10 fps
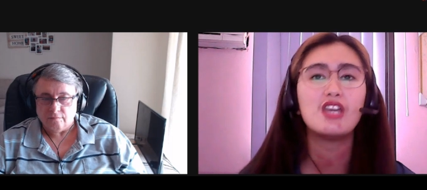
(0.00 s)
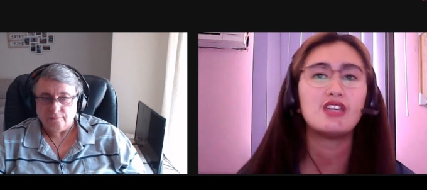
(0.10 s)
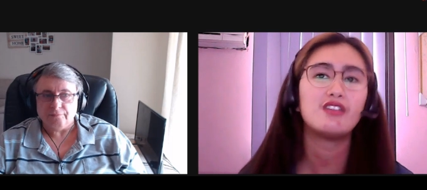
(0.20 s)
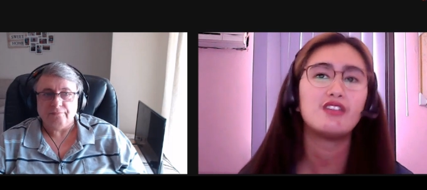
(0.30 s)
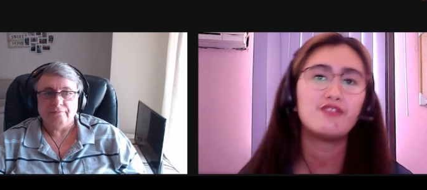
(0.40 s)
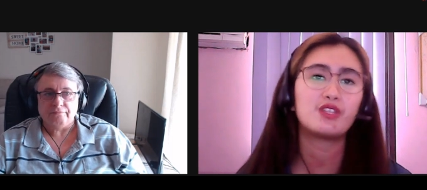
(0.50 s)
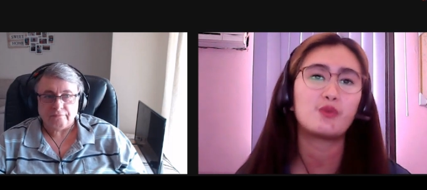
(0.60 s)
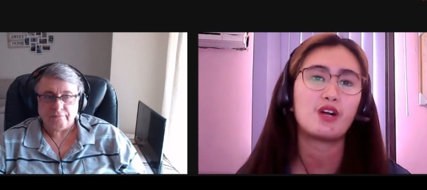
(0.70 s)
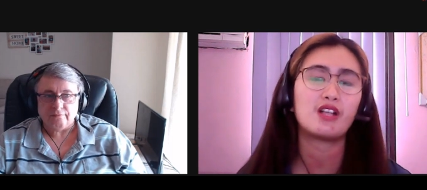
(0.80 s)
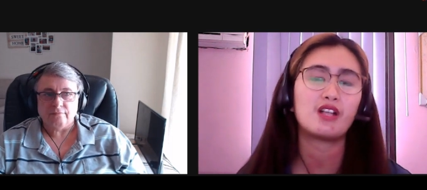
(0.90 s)

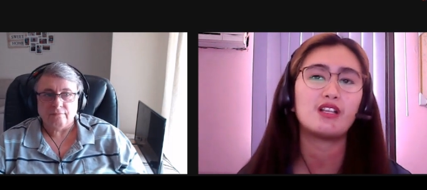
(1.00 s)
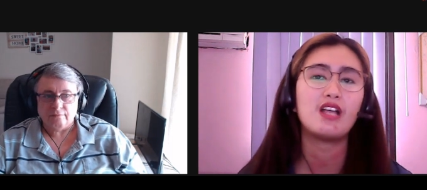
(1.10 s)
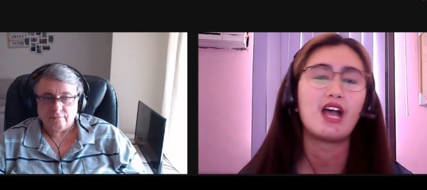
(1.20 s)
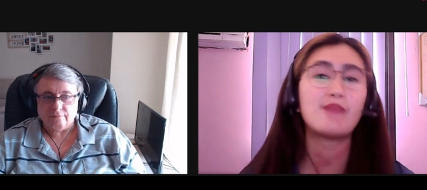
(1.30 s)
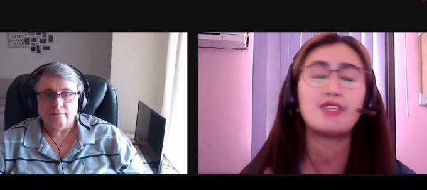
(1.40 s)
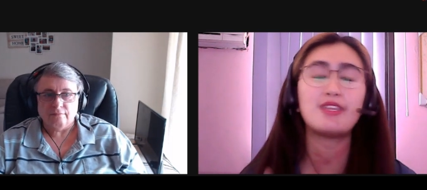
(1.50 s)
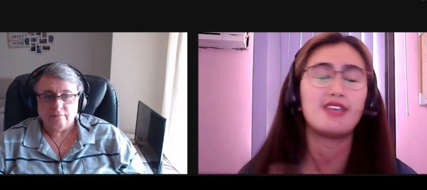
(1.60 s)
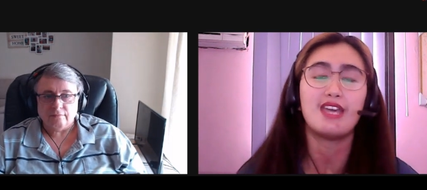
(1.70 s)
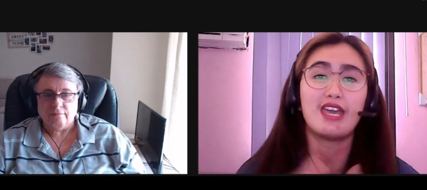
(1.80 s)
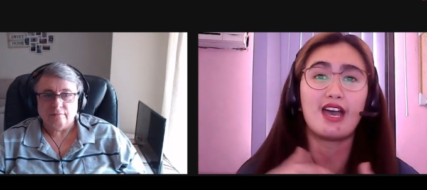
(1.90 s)
Speaker 1: individual. I mean,
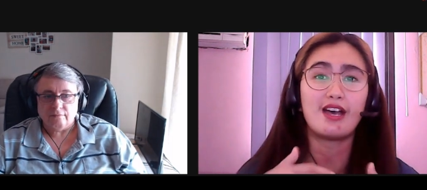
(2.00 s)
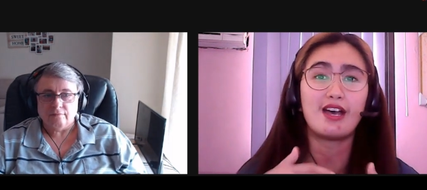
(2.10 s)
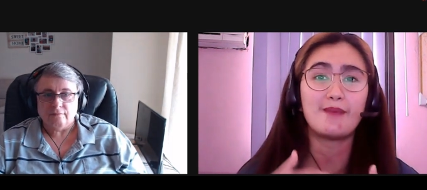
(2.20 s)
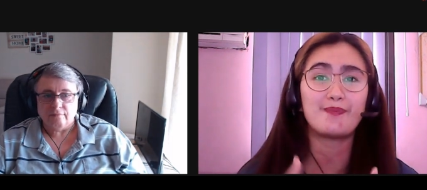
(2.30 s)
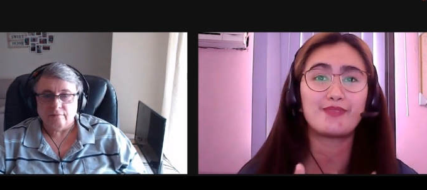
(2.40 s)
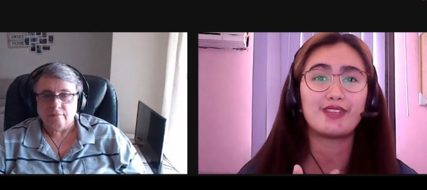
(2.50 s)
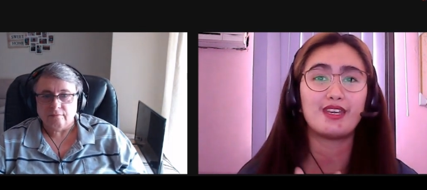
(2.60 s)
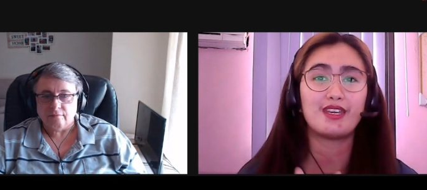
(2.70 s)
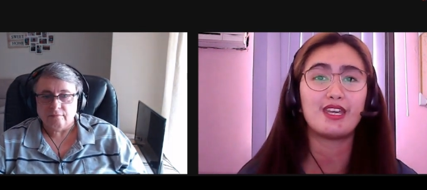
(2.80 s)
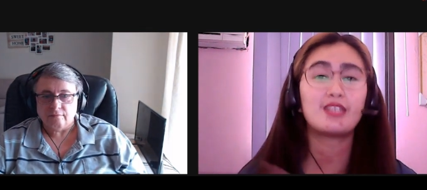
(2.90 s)

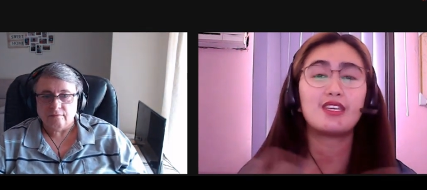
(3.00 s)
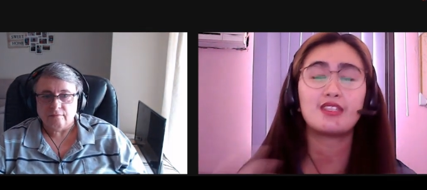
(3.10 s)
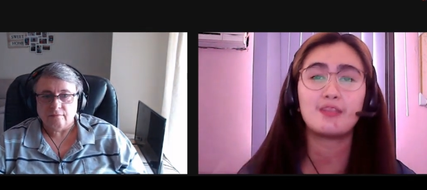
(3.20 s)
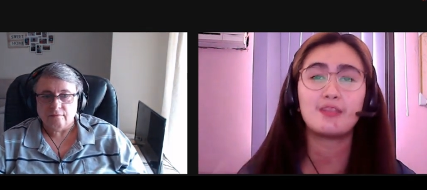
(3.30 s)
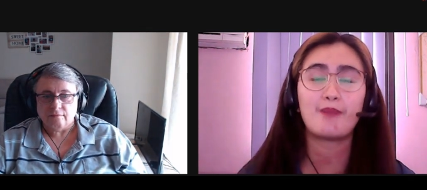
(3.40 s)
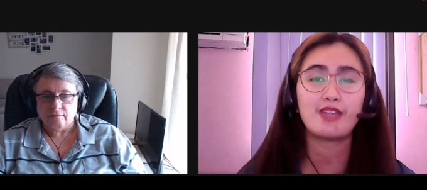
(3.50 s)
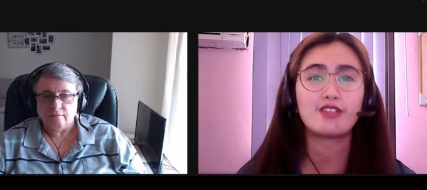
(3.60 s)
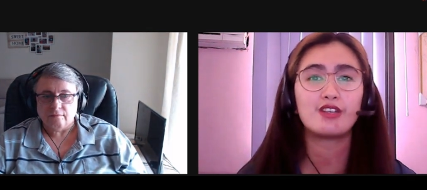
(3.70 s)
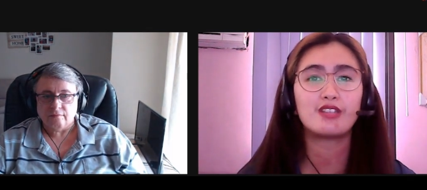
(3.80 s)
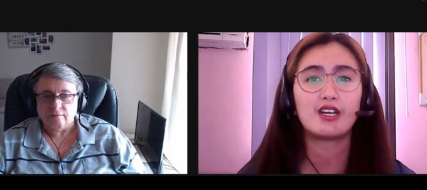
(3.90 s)
it depends
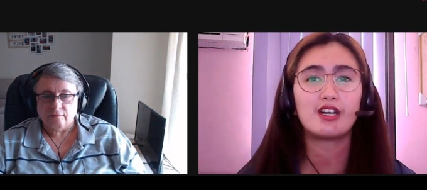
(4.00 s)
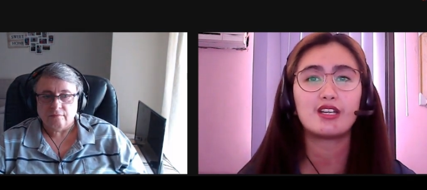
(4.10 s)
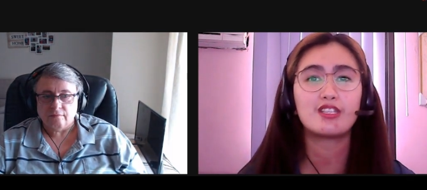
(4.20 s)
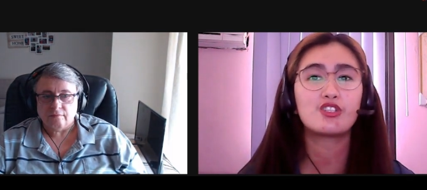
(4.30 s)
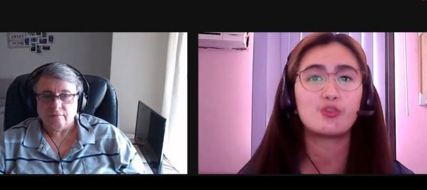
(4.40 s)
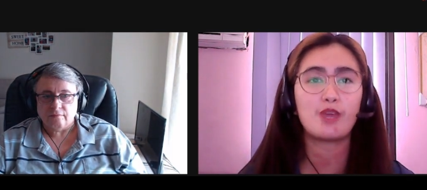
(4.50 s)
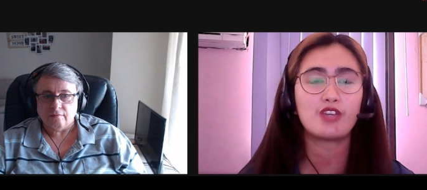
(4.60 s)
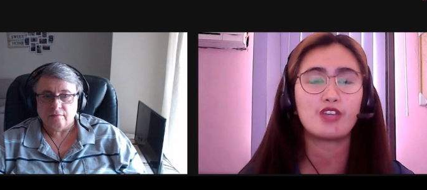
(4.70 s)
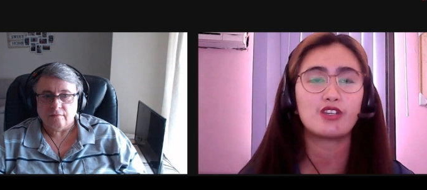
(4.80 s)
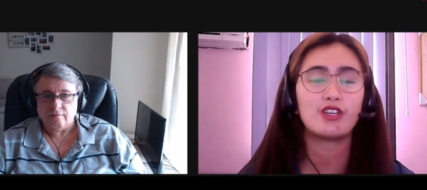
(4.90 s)
on the
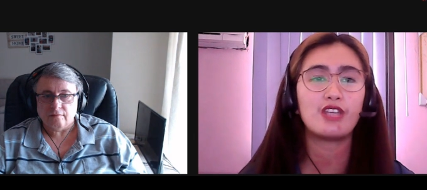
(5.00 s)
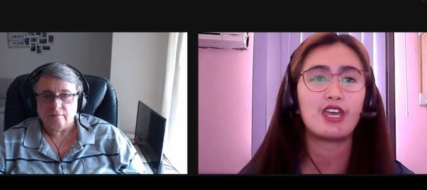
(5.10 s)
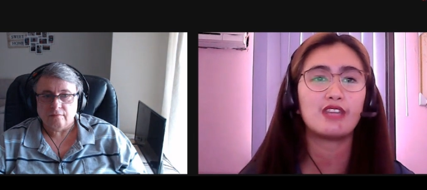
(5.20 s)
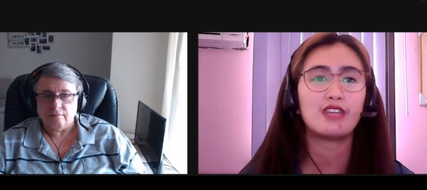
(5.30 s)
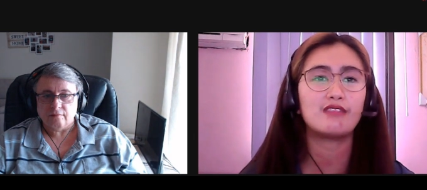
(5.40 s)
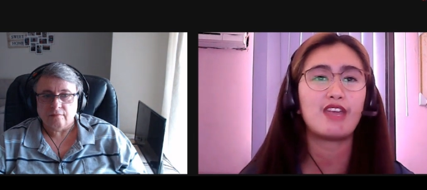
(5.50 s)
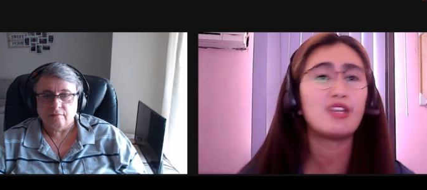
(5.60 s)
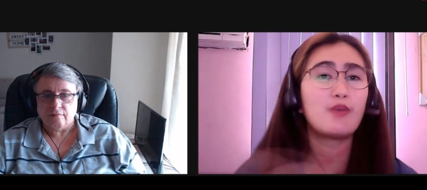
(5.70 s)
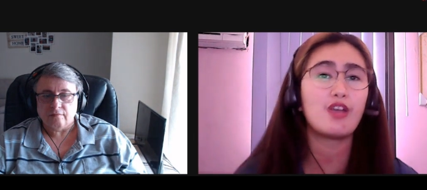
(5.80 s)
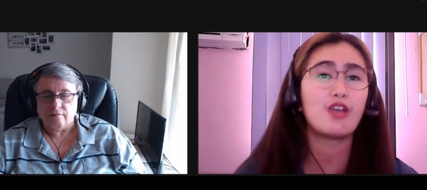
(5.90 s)
situation. And
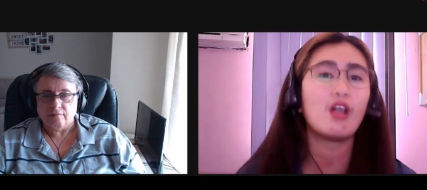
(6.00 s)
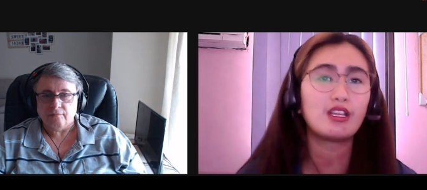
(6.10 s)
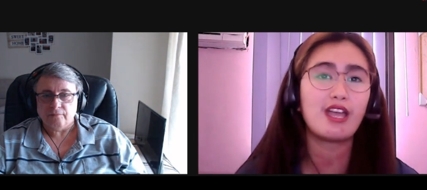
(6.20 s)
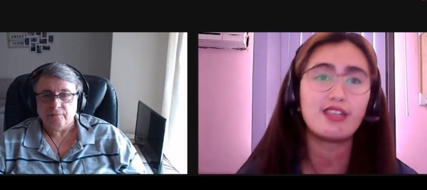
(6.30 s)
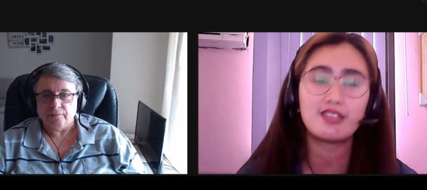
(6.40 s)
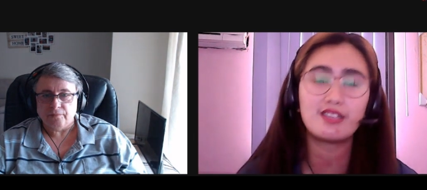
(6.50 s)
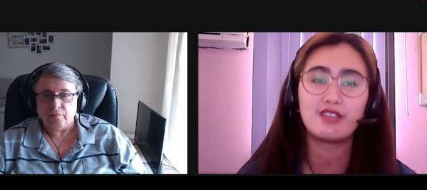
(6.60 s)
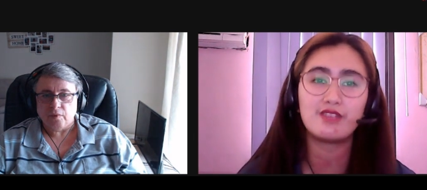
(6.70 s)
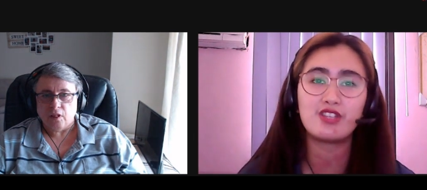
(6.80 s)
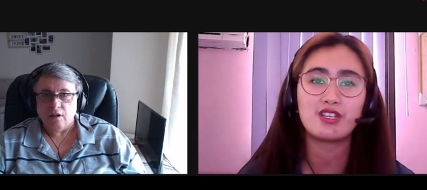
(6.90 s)
anyway, all clients can
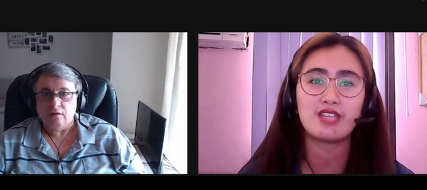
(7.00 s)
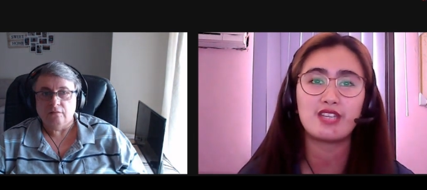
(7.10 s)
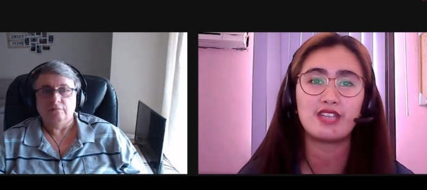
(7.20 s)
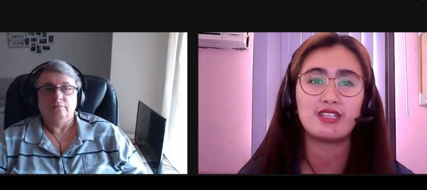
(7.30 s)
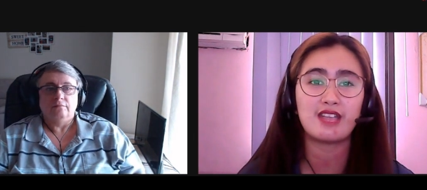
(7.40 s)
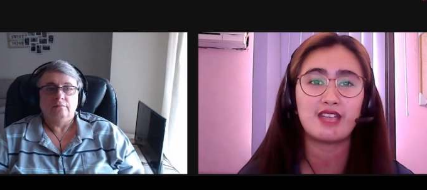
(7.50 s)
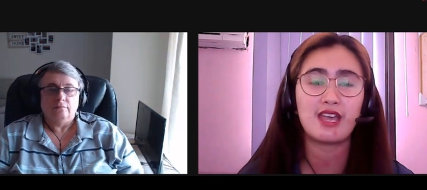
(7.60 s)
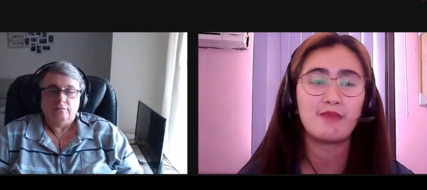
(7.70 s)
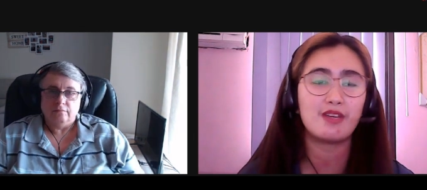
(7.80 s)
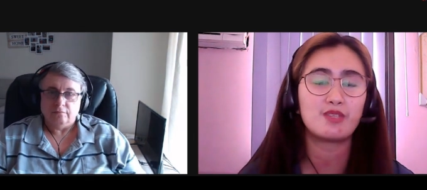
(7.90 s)
reach us anytime,
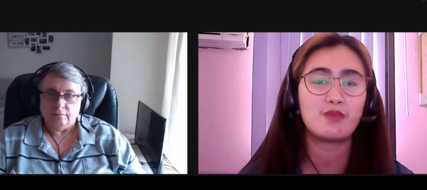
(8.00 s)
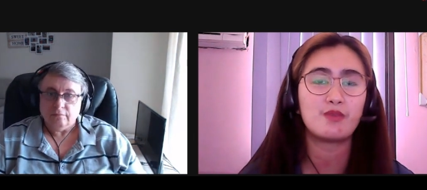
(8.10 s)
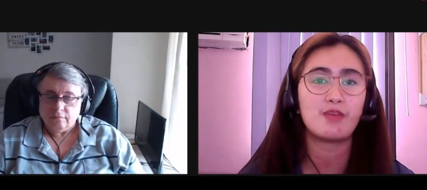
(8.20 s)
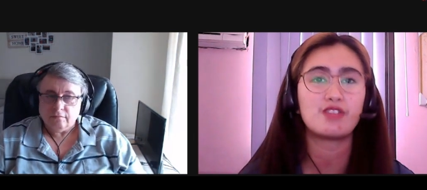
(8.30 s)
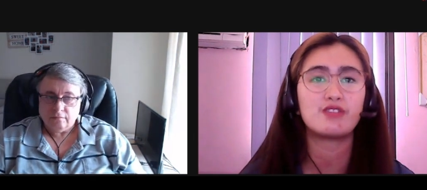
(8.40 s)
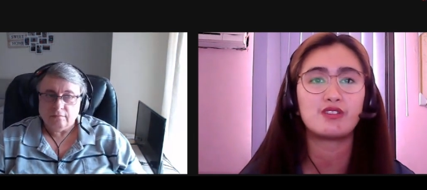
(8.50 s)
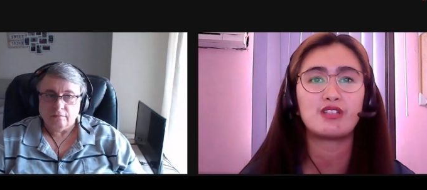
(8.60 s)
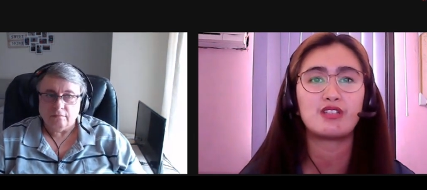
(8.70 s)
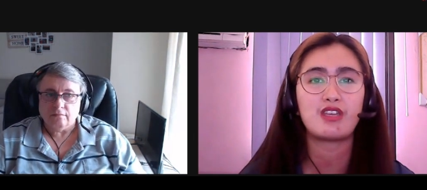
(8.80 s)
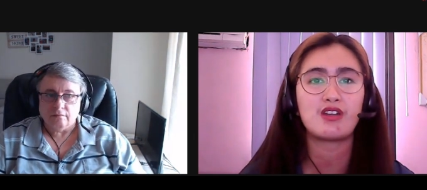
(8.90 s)
as we mentioned
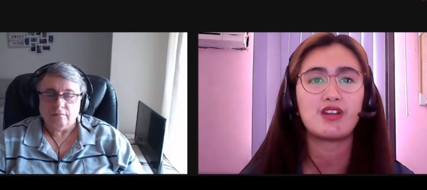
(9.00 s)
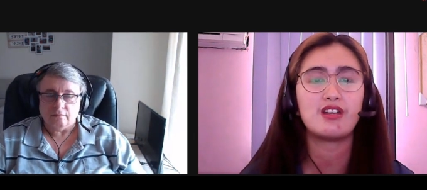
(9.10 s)
earlier.